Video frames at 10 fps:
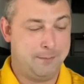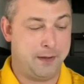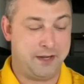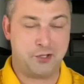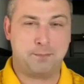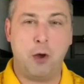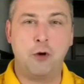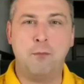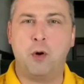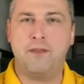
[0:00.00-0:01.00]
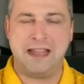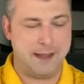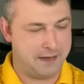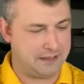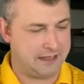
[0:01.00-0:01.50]
But he spoke more
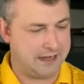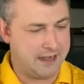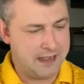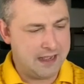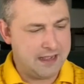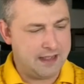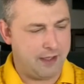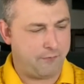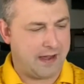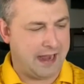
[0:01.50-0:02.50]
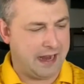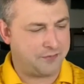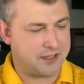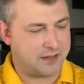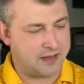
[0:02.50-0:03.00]
vehemently, If I
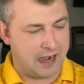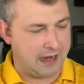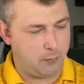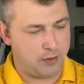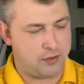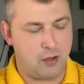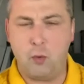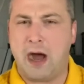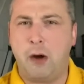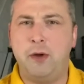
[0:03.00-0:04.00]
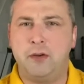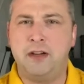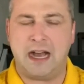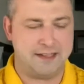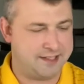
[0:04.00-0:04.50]
have to die with you, I will
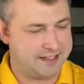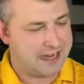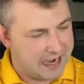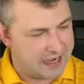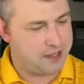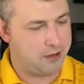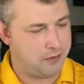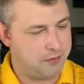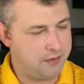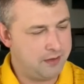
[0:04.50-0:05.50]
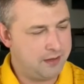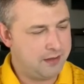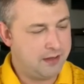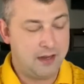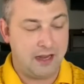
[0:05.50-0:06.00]
not deny you.
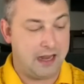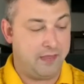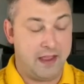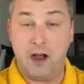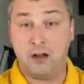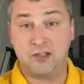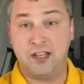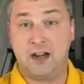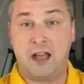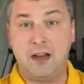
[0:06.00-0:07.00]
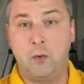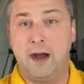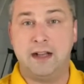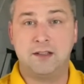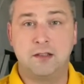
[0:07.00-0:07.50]
And they all said
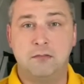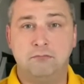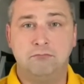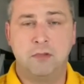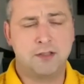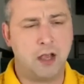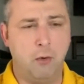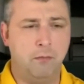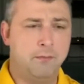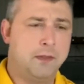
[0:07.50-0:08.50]
likewise. So,